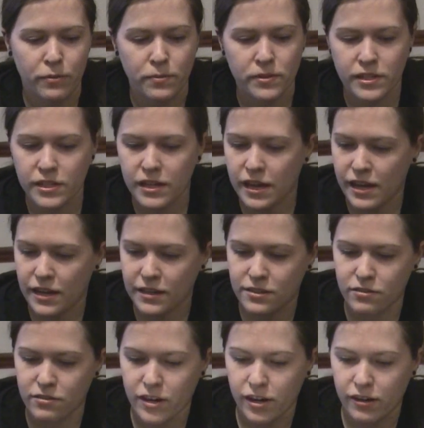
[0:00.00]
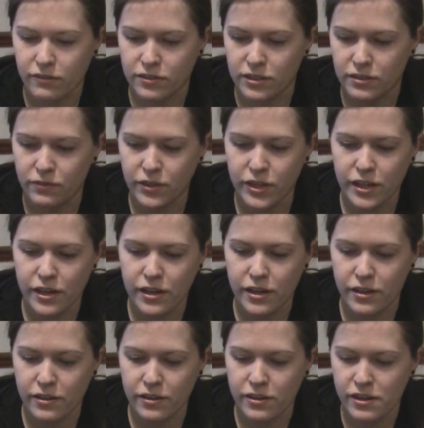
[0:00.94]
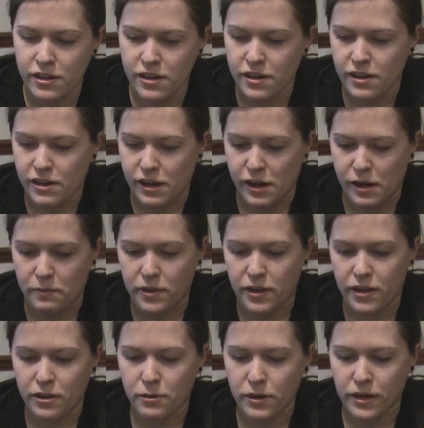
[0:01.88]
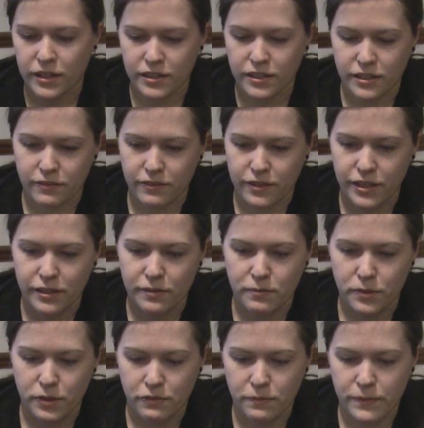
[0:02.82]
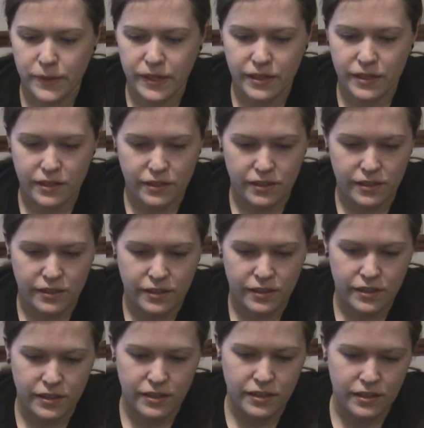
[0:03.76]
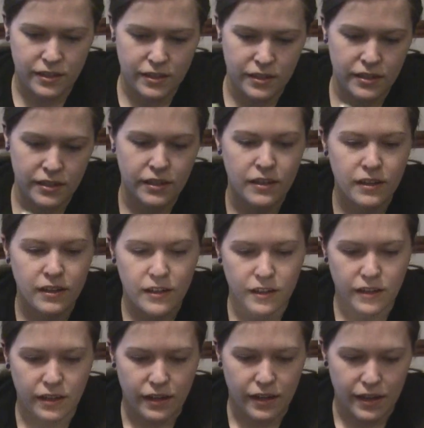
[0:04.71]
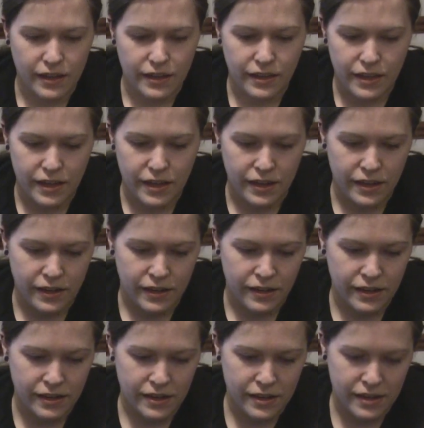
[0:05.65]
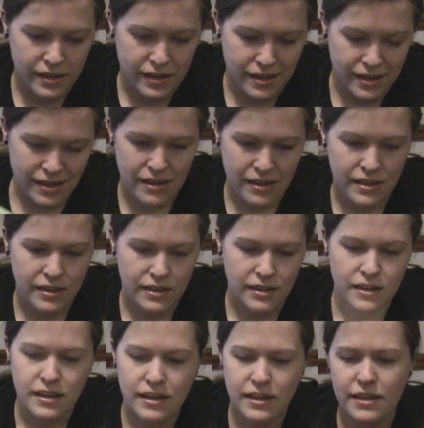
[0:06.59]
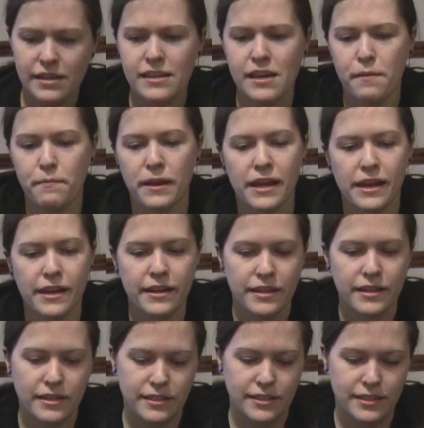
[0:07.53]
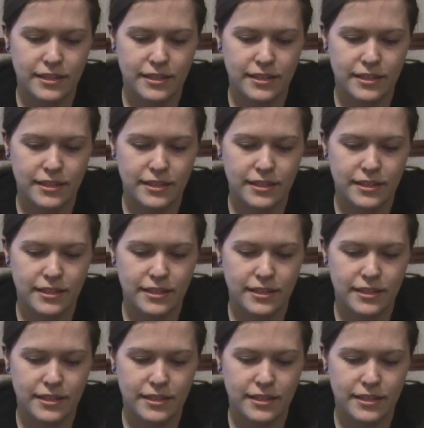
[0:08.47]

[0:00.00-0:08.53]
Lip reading: opened it yet. And straight after this video, I'm going to quickly shove it in Movie Maker and then get playing it.